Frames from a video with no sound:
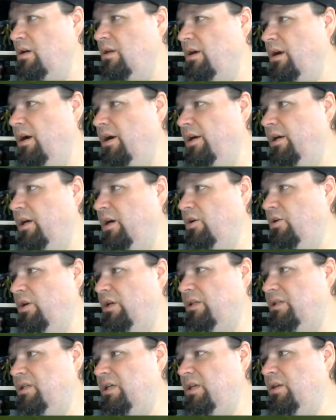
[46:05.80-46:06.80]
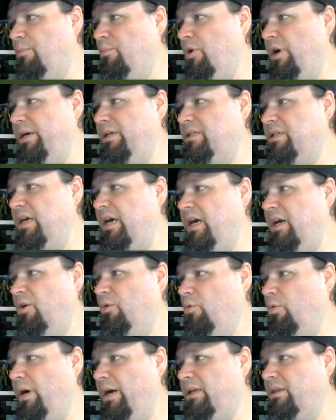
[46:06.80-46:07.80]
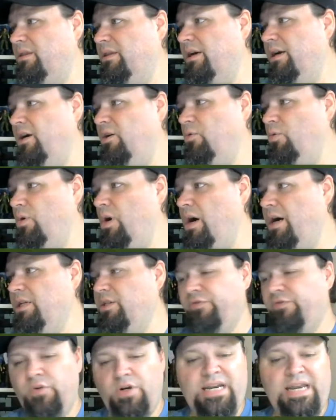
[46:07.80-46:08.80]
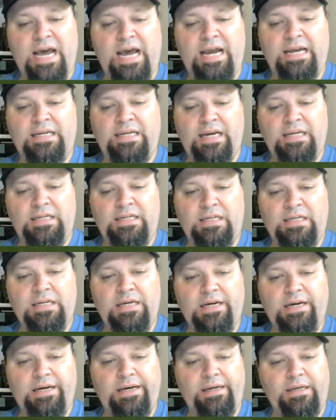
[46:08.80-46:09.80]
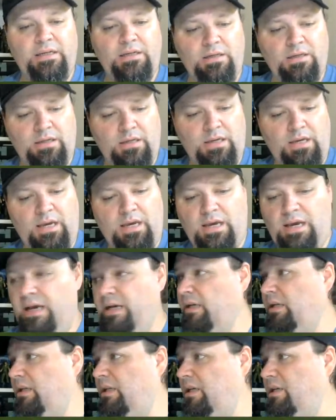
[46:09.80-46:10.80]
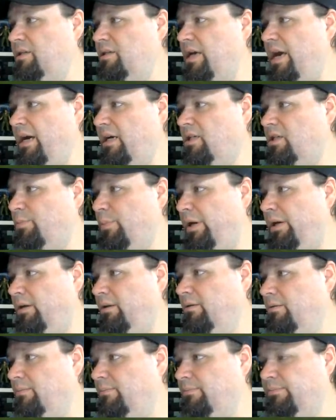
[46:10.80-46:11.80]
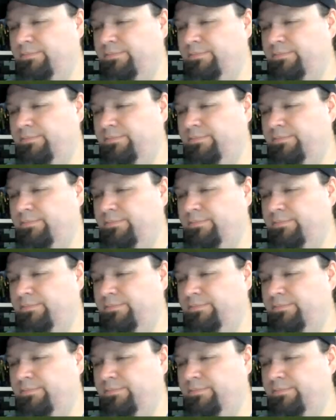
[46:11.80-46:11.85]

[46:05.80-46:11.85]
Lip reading: There you go. You can see the price tag right there. Ross for $9.99. And it is X-Man.